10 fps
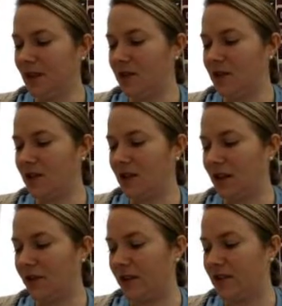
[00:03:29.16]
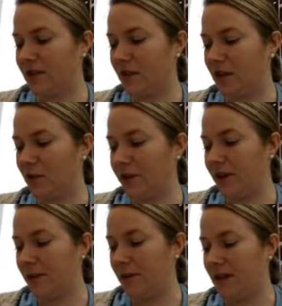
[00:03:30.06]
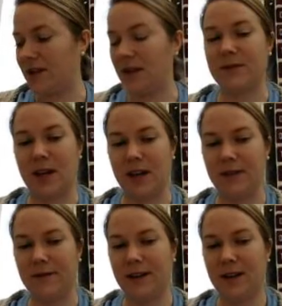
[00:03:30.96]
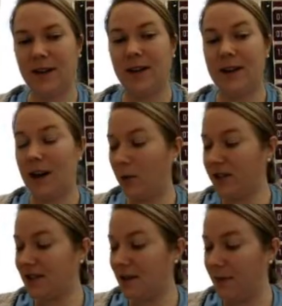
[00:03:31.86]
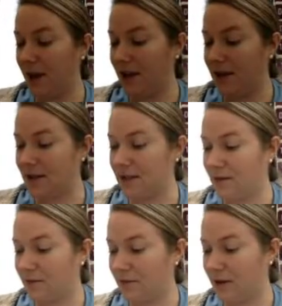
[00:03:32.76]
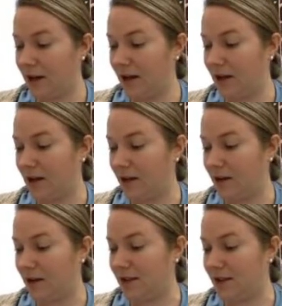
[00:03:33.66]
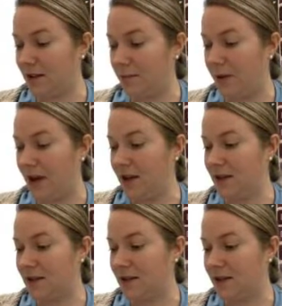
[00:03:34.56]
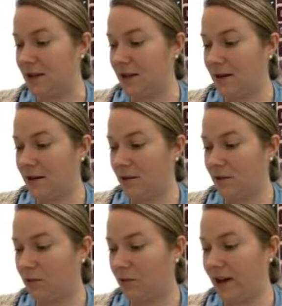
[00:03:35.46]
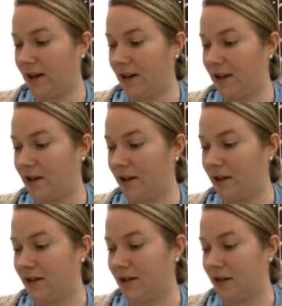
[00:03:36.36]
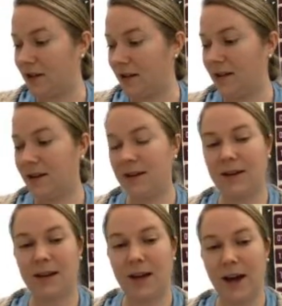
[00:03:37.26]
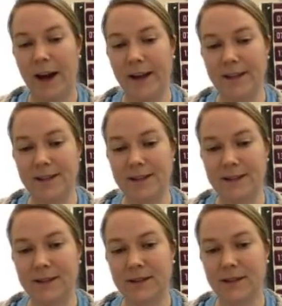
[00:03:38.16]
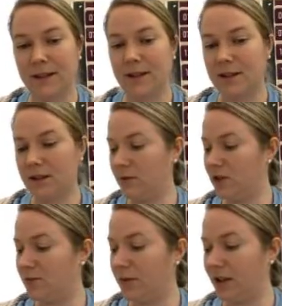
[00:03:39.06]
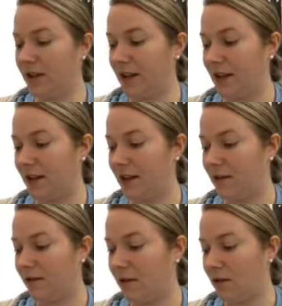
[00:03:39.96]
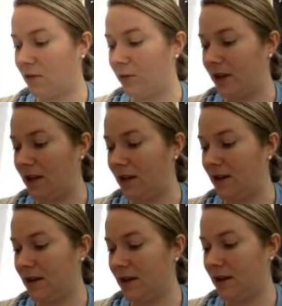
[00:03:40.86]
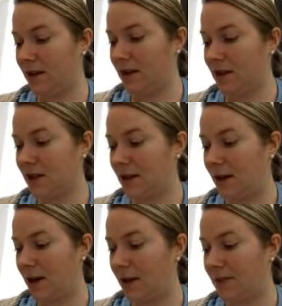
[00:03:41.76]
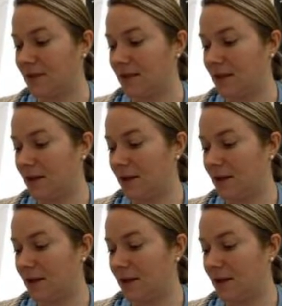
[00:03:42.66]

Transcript: which is going to give us 3 base times height. Now what's the base? Right here is the base. Right here is the height. So we just plug that in. 3 times